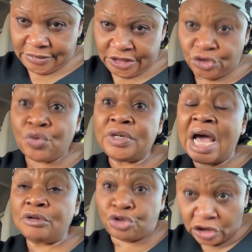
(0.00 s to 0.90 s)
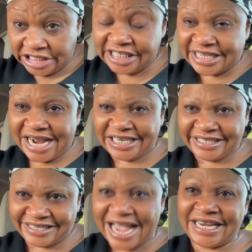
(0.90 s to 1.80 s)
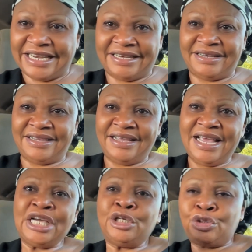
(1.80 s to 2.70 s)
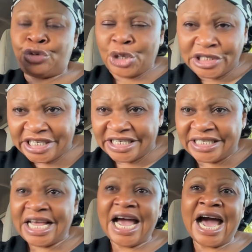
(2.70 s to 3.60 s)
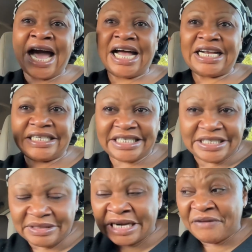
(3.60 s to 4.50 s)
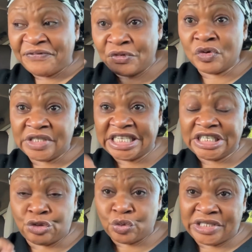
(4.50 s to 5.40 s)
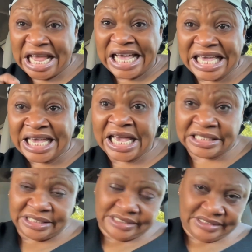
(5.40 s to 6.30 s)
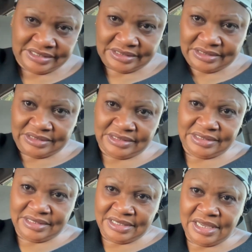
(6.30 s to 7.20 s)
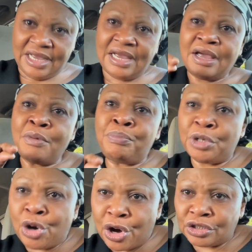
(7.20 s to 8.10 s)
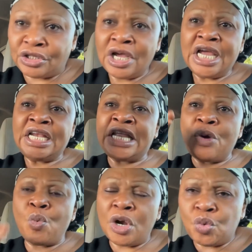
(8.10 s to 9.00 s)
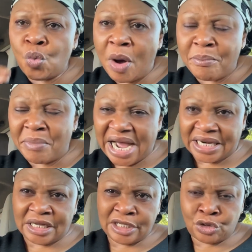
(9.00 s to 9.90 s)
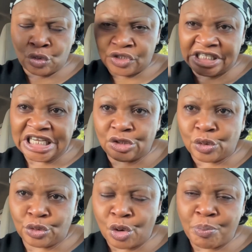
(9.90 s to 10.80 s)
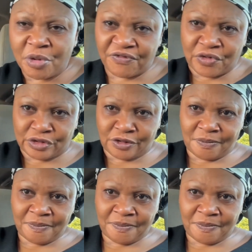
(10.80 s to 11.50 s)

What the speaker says: So now judges are resigning. Judges are refusing to take cases because they want one man to sit on top of us.